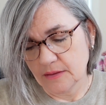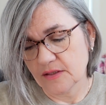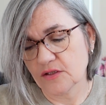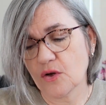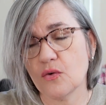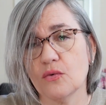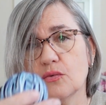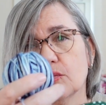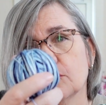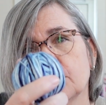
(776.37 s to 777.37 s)

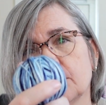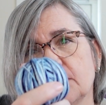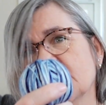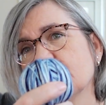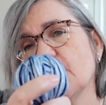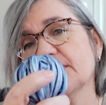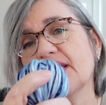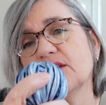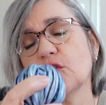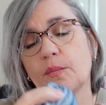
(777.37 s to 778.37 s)
So this might
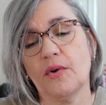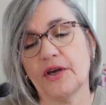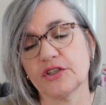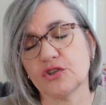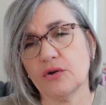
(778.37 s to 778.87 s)
end up like